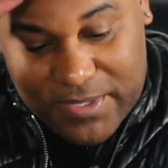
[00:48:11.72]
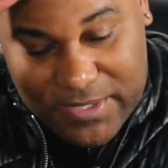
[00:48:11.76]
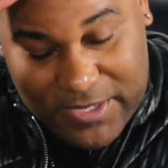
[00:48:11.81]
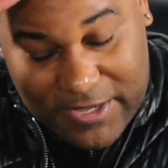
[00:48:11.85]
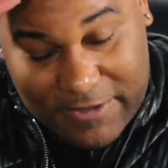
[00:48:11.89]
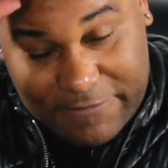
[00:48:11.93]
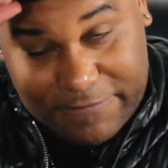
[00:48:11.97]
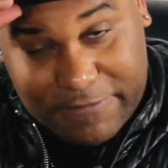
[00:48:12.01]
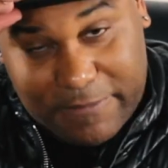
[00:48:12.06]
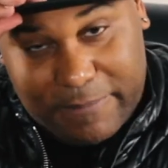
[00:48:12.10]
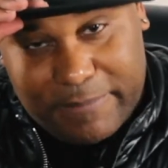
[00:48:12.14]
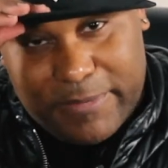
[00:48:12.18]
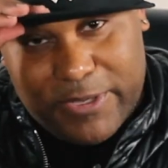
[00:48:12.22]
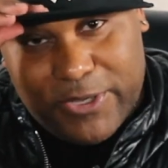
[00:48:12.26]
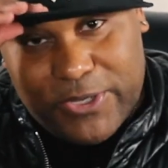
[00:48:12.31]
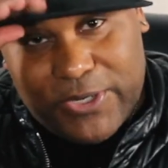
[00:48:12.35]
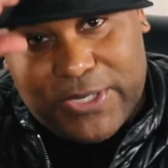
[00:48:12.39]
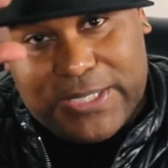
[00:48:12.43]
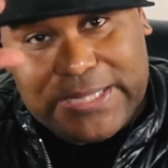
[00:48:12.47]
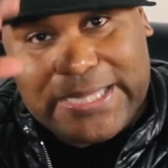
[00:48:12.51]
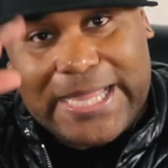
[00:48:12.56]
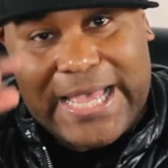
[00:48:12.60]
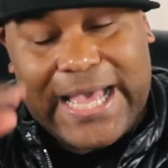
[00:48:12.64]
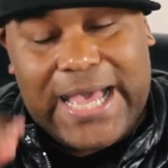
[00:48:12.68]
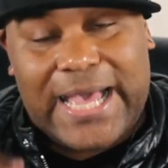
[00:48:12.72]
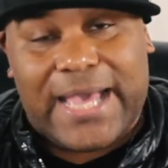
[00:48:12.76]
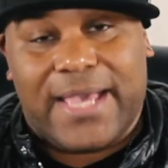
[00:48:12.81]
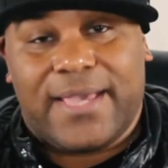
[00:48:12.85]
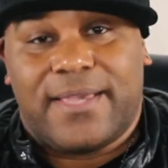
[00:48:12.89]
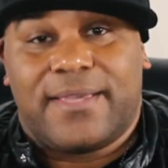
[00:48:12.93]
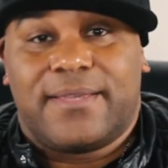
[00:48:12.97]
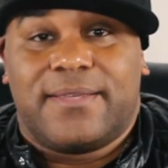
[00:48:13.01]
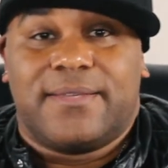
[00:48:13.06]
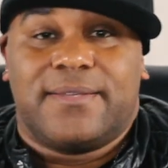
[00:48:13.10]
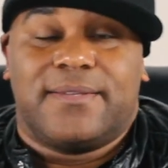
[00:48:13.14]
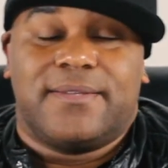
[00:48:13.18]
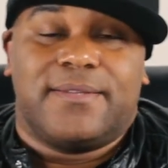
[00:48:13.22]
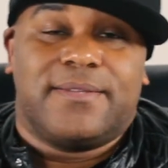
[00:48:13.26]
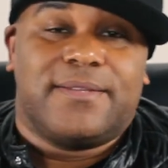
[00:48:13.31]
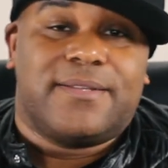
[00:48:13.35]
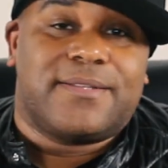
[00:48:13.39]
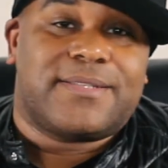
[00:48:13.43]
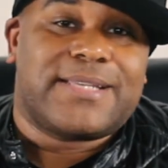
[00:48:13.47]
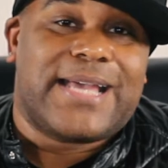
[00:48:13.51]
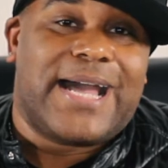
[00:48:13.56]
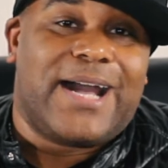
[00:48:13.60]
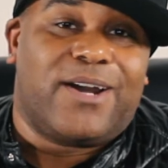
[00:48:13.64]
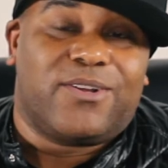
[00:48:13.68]
A Familiar Lie.
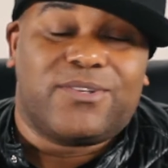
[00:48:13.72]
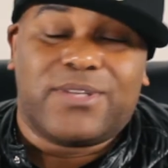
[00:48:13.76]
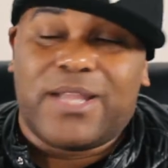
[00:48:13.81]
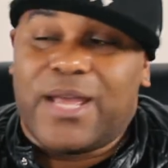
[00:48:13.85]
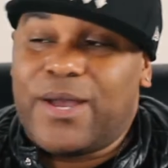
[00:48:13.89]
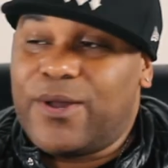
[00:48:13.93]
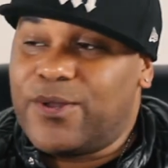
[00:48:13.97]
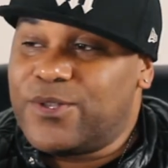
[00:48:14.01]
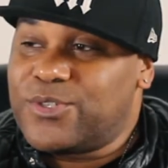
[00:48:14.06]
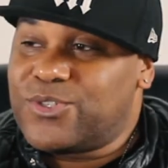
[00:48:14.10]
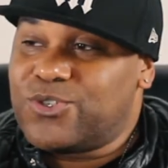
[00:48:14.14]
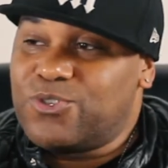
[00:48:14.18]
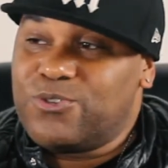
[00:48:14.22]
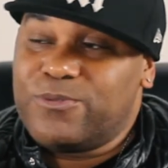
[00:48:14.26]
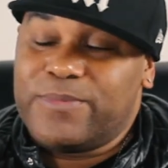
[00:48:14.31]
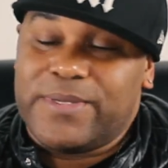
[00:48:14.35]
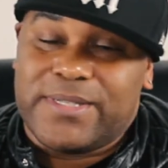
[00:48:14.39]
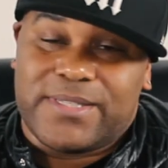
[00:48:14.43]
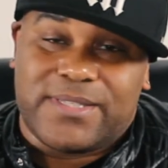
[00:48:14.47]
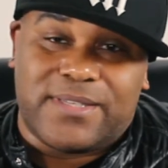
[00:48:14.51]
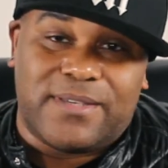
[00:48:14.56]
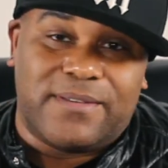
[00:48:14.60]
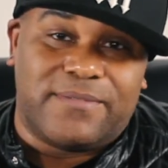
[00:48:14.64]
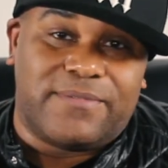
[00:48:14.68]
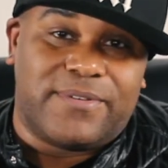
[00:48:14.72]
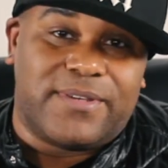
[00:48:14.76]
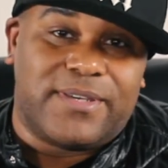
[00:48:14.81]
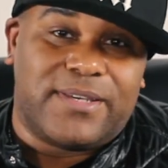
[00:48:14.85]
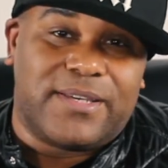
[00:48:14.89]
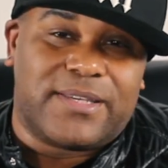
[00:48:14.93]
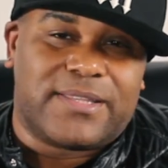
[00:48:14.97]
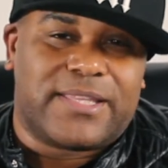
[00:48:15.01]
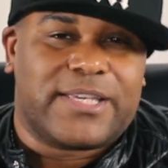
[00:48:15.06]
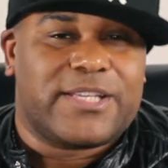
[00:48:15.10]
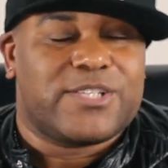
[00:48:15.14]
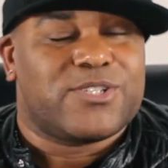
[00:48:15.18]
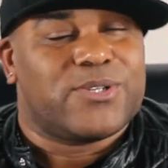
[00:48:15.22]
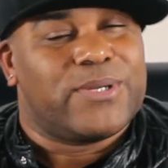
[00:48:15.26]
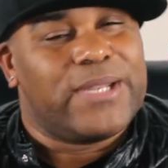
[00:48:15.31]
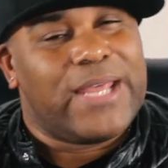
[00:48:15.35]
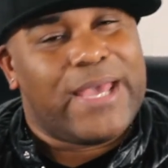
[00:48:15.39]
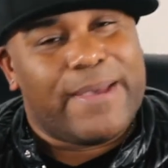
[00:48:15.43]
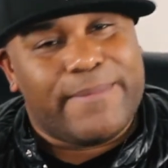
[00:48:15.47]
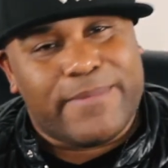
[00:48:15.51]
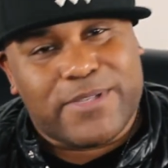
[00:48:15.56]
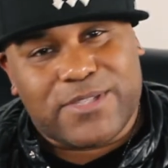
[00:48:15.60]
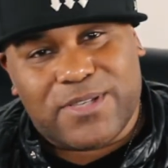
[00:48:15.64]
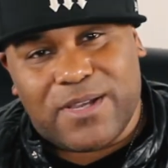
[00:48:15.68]
It's out now on Tubi TV. I think it's on
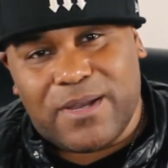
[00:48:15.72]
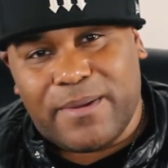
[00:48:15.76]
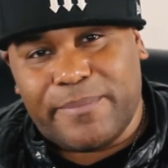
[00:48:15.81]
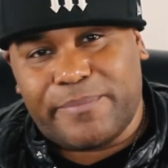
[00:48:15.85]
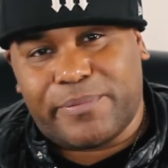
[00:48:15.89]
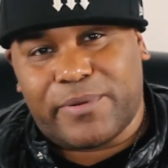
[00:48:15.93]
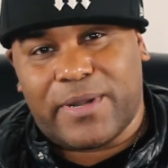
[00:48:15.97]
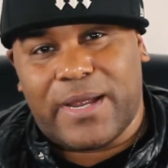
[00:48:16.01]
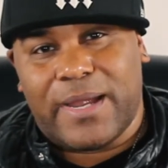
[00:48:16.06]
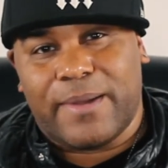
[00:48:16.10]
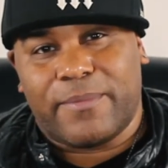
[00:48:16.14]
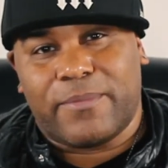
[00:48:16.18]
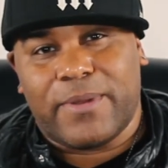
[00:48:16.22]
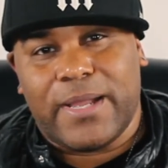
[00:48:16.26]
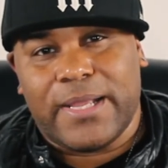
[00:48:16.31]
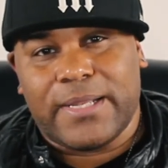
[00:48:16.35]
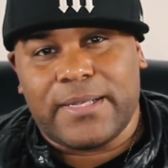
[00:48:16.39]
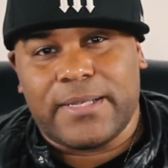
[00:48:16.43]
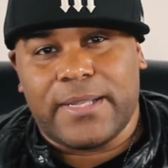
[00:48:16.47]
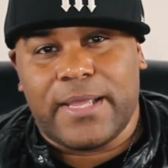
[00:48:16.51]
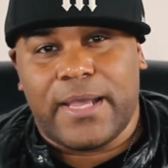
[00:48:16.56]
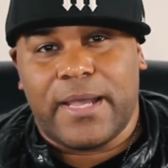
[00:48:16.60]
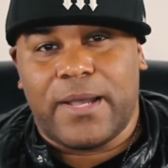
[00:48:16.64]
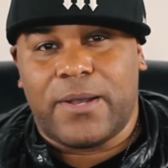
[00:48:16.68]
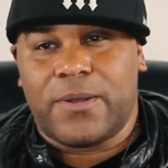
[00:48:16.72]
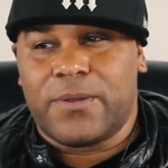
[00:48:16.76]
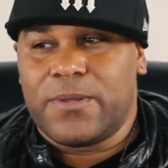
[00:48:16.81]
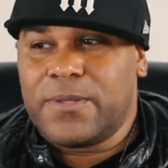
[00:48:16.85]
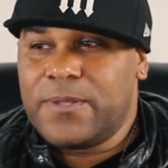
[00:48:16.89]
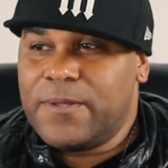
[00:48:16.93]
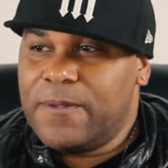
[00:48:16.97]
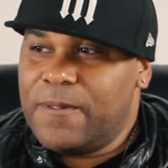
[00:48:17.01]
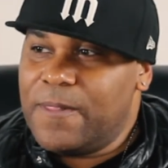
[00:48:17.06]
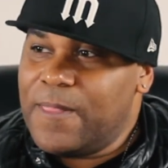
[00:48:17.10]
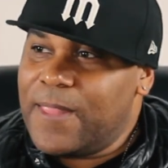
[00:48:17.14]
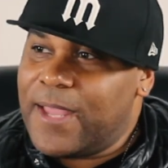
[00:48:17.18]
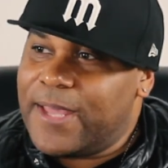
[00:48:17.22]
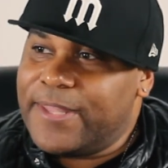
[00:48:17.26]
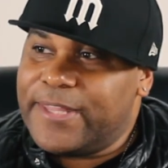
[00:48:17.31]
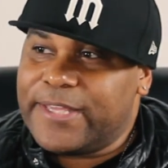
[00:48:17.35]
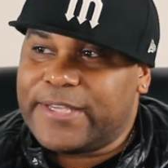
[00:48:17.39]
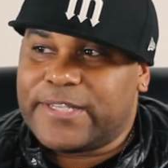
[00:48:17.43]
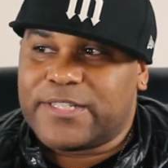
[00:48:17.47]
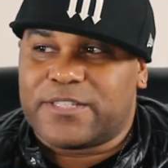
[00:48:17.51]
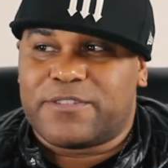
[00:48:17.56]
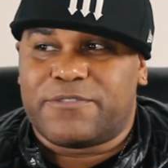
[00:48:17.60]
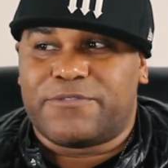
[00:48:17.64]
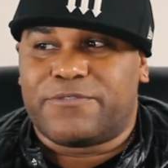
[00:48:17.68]
Amazon Prime right now. I
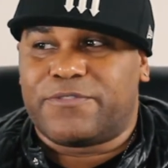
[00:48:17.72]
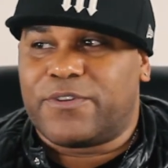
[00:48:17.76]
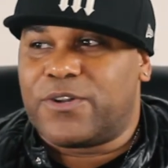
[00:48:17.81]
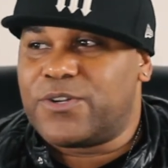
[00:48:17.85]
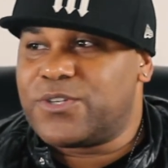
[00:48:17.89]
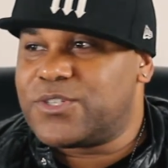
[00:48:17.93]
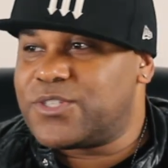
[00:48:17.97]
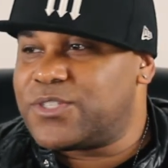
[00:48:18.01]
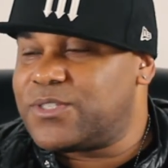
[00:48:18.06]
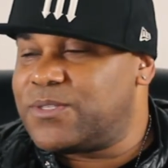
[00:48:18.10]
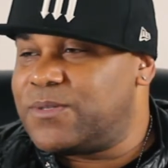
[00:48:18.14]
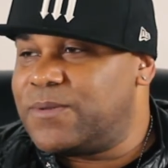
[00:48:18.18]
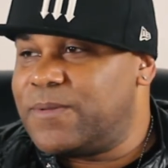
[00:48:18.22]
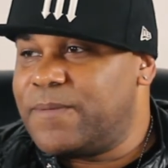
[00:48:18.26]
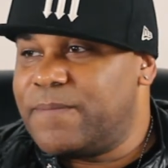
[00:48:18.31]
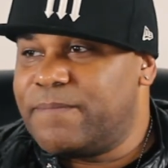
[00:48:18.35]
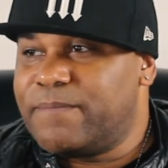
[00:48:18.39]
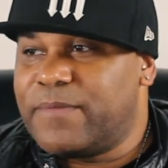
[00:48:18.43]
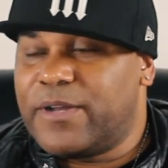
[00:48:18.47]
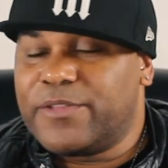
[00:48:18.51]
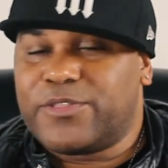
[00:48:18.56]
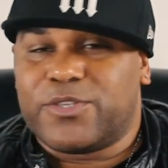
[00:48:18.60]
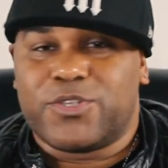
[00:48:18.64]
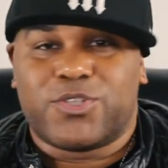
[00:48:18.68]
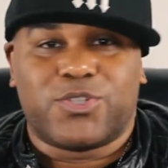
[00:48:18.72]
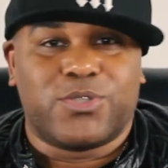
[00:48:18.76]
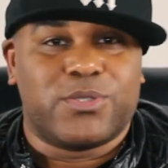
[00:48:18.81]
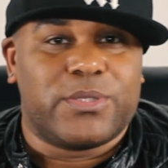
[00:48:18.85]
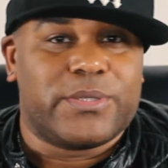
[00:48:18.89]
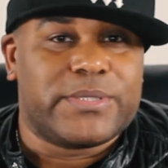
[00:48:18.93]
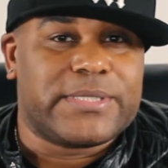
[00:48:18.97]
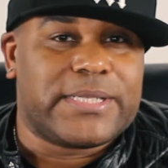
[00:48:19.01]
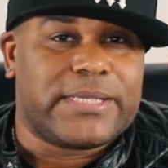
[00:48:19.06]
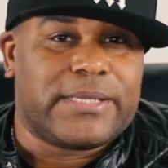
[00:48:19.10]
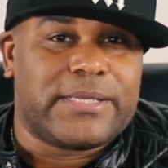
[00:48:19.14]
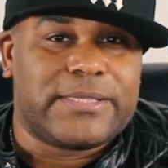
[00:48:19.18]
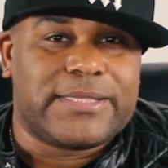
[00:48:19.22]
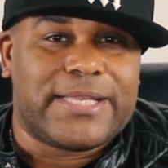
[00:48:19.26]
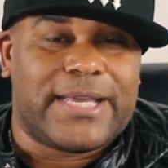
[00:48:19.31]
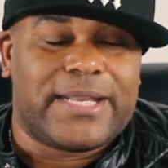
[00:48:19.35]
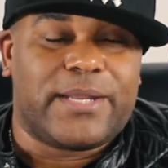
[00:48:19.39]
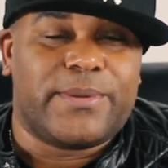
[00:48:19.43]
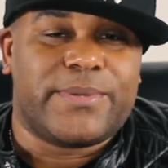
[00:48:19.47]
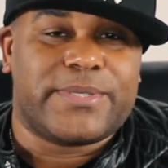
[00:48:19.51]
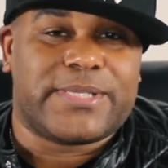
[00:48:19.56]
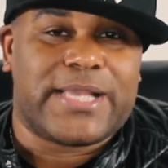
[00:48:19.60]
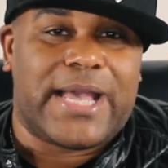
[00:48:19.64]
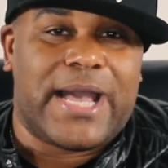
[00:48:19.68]
think its first month or two
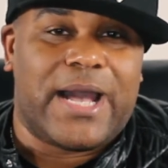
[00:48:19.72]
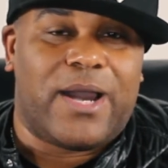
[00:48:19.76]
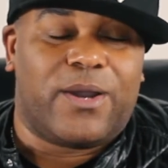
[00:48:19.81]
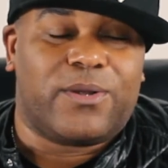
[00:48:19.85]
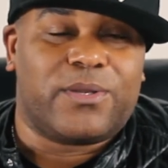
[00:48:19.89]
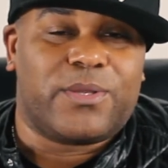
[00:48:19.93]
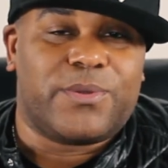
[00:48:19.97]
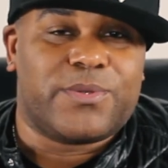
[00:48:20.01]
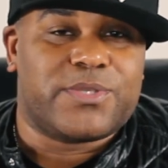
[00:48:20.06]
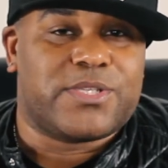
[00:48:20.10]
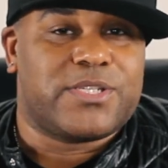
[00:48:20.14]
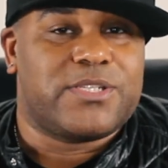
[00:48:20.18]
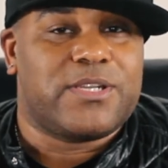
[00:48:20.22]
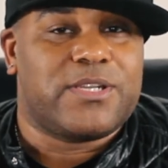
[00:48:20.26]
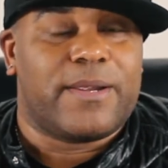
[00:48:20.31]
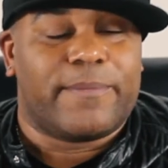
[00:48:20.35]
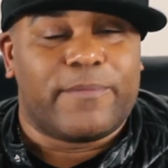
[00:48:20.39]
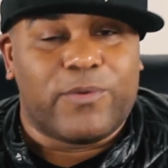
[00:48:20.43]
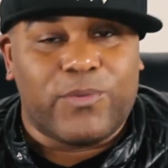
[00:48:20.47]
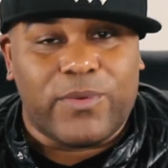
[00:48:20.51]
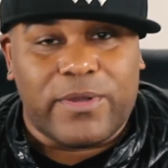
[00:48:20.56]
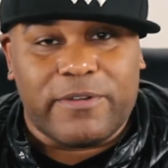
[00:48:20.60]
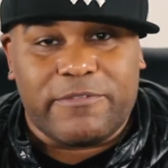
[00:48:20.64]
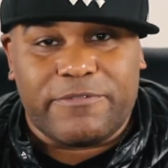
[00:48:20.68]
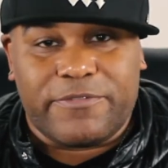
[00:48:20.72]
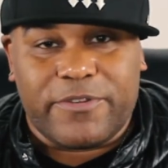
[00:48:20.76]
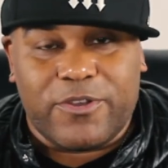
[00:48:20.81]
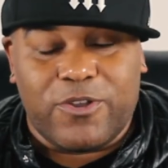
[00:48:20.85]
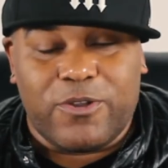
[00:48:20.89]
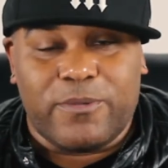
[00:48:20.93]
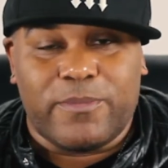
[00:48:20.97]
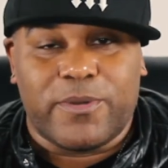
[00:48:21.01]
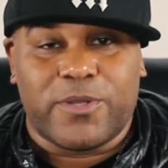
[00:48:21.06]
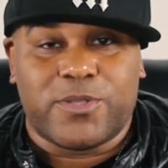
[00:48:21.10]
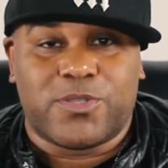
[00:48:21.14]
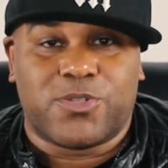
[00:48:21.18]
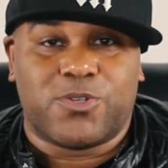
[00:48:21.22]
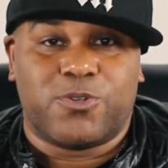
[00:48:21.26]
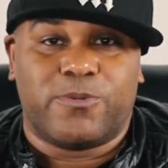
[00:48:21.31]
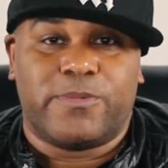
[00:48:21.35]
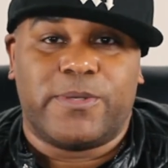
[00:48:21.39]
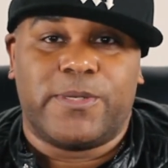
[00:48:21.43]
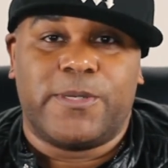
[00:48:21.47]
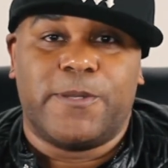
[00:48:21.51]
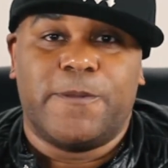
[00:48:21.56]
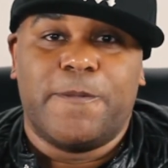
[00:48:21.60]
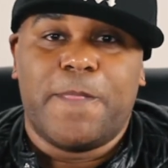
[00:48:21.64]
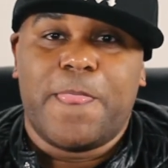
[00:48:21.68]
that it was out, it was the #1 film on
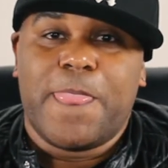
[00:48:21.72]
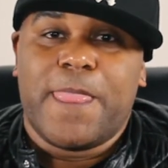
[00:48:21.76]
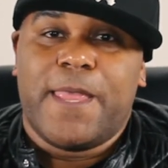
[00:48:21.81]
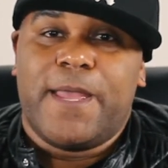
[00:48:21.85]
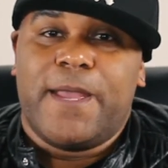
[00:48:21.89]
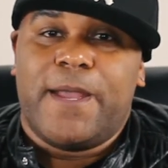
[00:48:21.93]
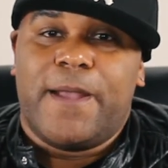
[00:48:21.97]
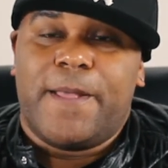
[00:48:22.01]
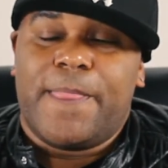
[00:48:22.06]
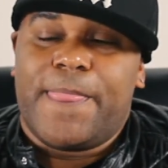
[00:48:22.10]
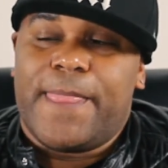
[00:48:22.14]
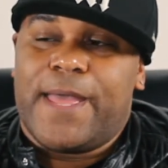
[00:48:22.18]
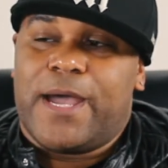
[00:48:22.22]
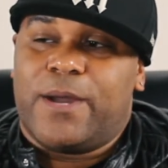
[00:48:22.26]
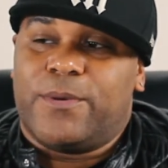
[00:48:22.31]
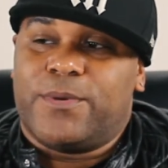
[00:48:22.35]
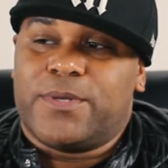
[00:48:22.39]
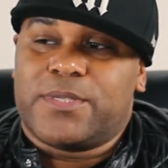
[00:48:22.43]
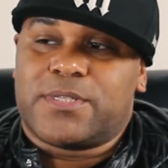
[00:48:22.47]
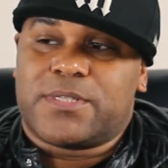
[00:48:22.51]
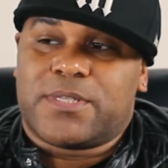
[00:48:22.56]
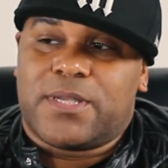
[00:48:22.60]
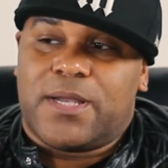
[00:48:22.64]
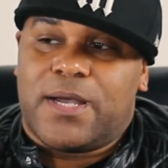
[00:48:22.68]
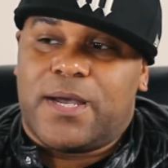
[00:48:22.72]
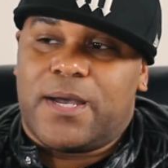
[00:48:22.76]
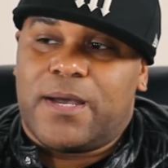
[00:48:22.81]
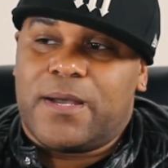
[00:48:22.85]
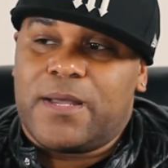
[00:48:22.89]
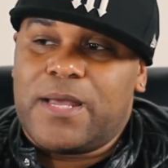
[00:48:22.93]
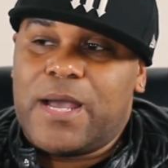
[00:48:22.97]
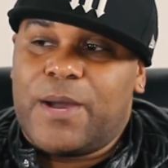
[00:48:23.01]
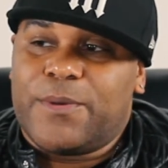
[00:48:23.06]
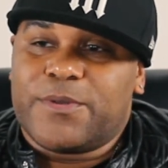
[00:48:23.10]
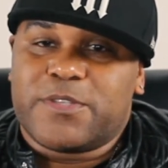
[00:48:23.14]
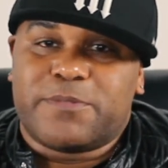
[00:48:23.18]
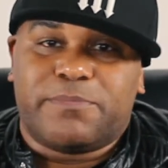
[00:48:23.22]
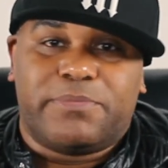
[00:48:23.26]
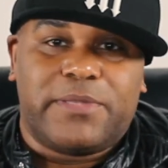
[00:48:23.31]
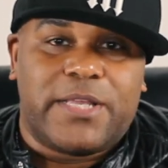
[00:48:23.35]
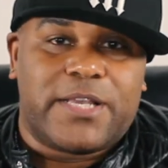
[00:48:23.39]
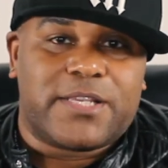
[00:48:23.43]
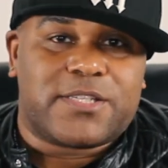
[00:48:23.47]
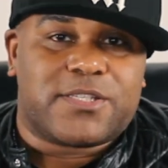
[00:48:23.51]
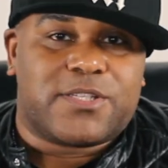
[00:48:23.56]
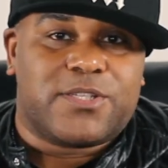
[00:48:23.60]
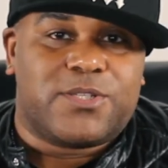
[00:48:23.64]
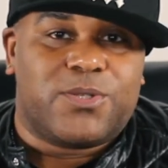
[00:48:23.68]
Tubi. I was
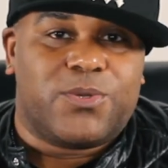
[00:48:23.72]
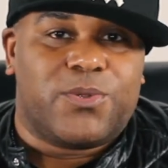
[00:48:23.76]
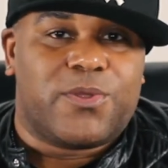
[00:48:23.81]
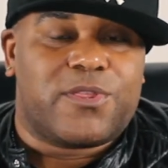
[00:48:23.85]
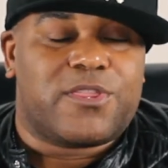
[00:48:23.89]
blessed to do a